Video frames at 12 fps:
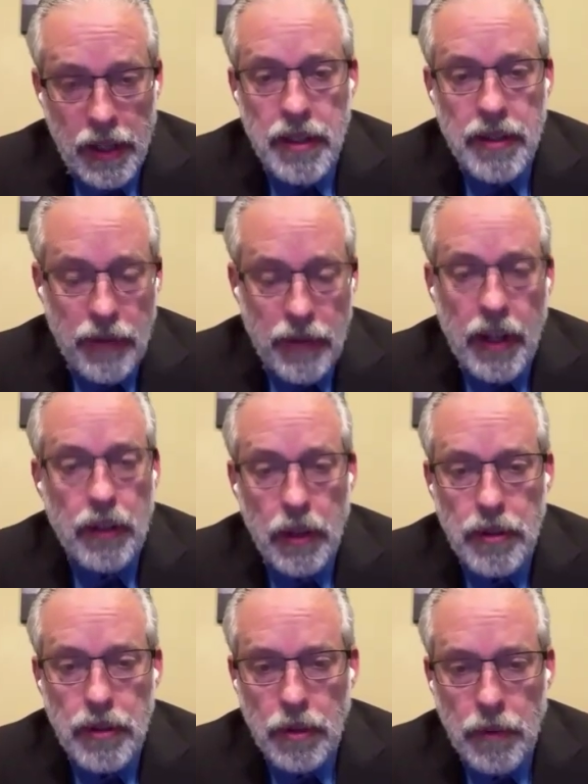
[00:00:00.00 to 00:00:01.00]
It is very
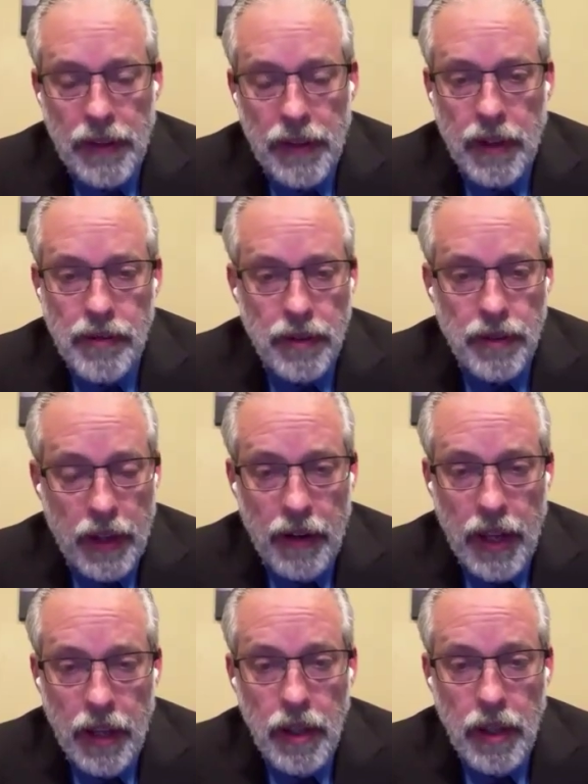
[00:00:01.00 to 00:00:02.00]
close to a residential
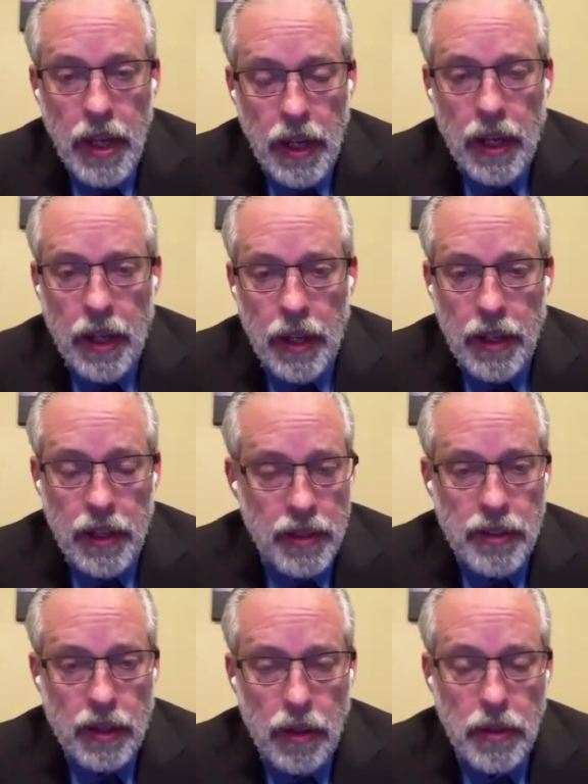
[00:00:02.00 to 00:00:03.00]
area. It
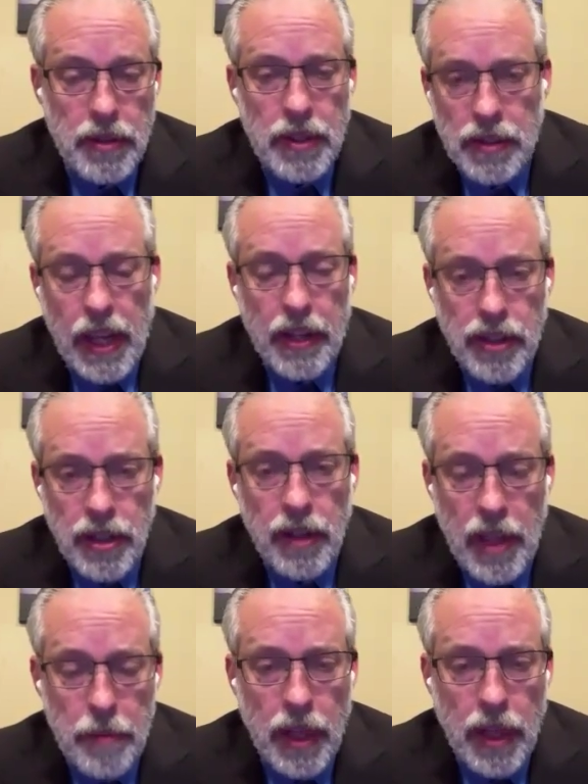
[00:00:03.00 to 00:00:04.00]
is the closest section
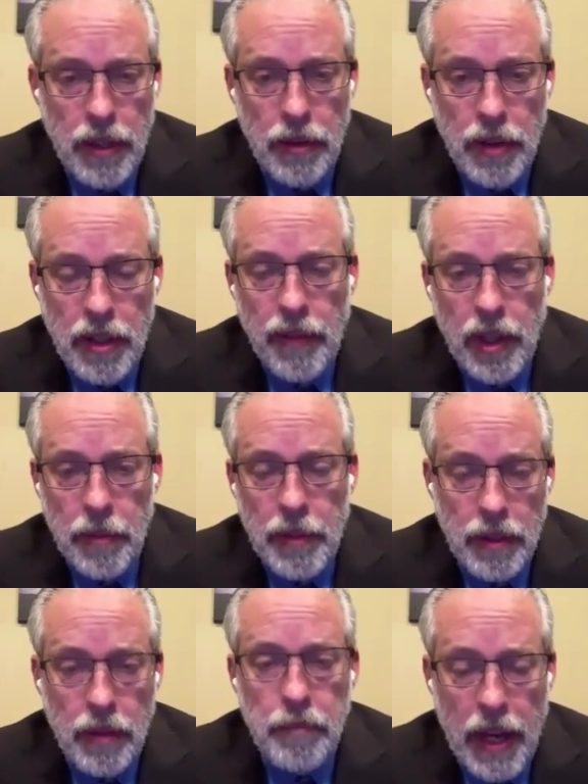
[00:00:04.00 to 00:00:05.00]
of that planned unit
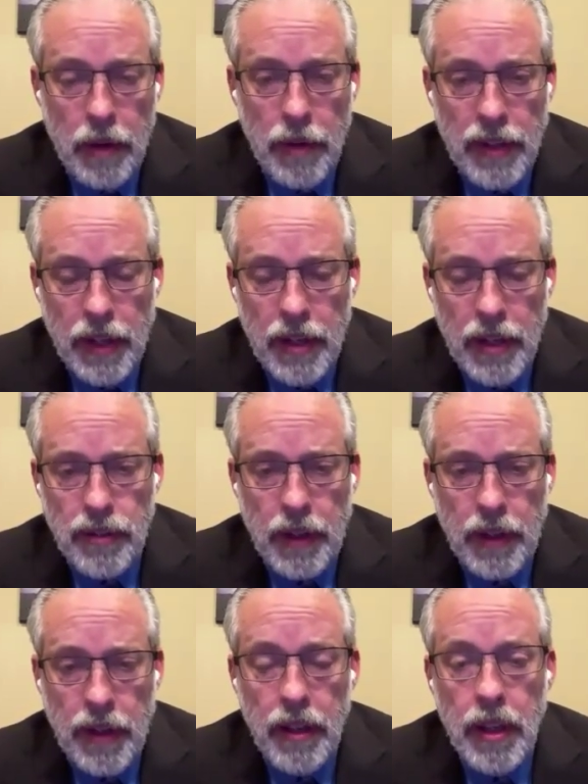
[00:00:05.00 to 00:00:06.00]
development by a
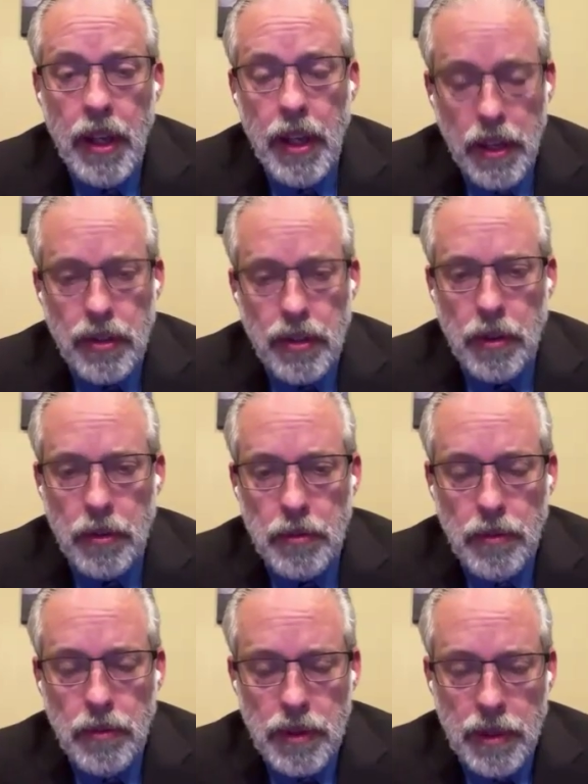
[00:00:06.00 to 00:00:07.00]
residential area.
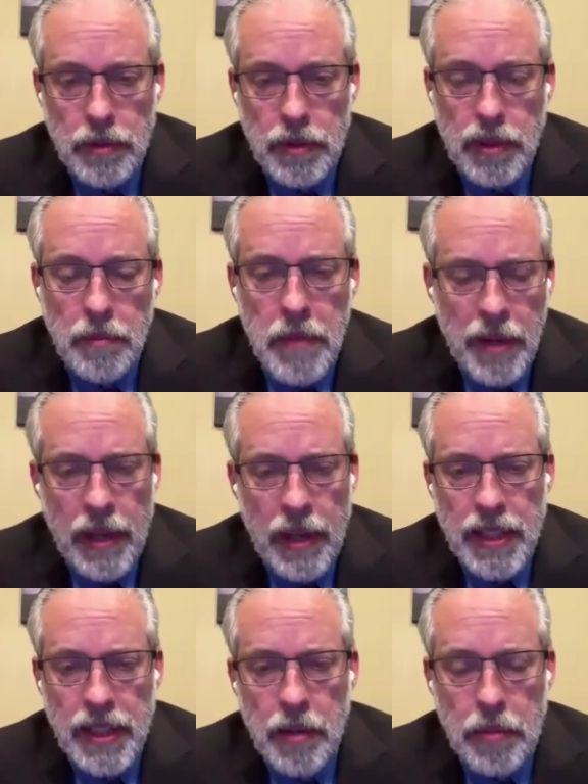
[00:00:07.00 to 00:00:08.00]
So to
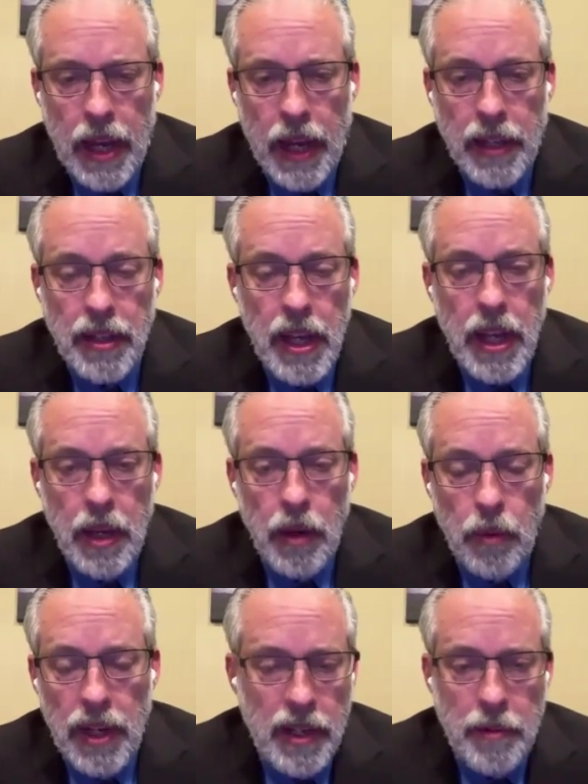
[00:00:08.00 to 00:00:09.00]
minimize the impact,
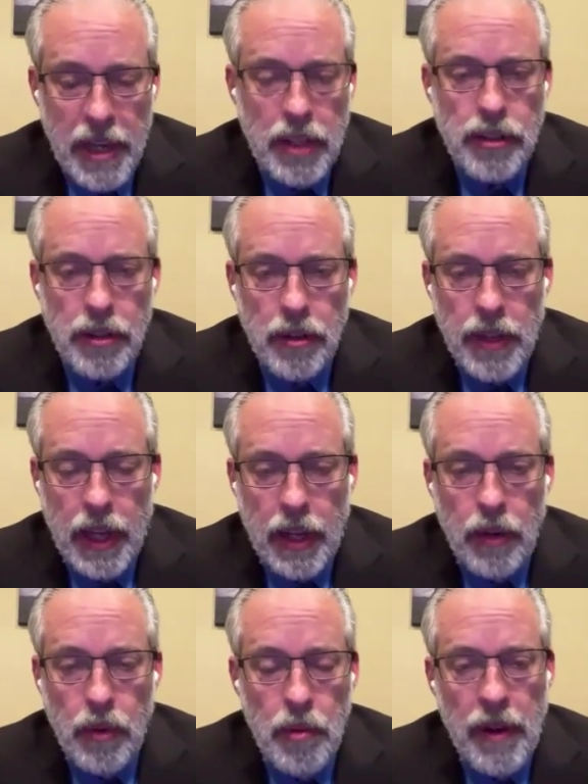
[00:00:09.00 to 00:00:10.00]
we need to make sure
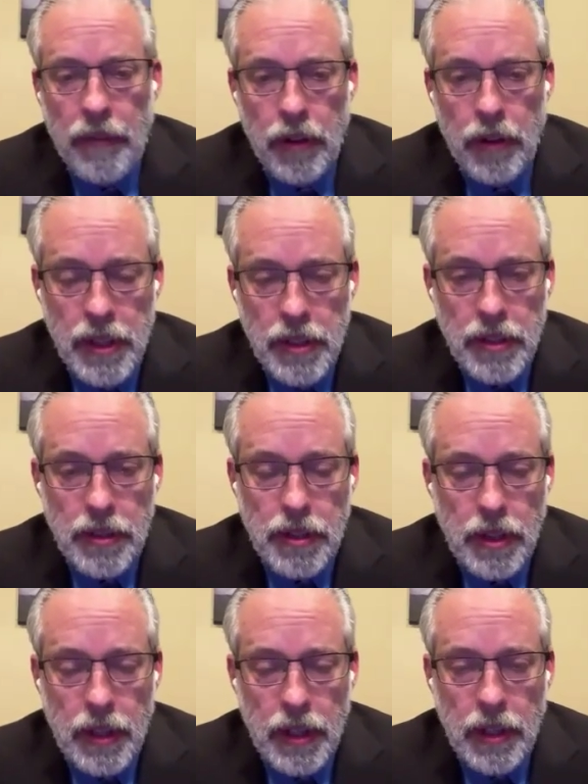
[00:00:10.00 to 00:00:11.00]
that whomever
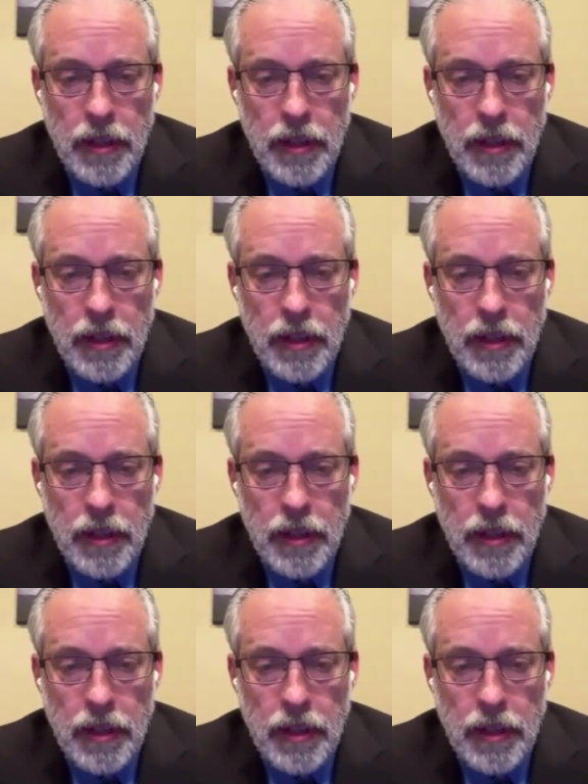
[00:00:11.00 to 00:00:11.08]
is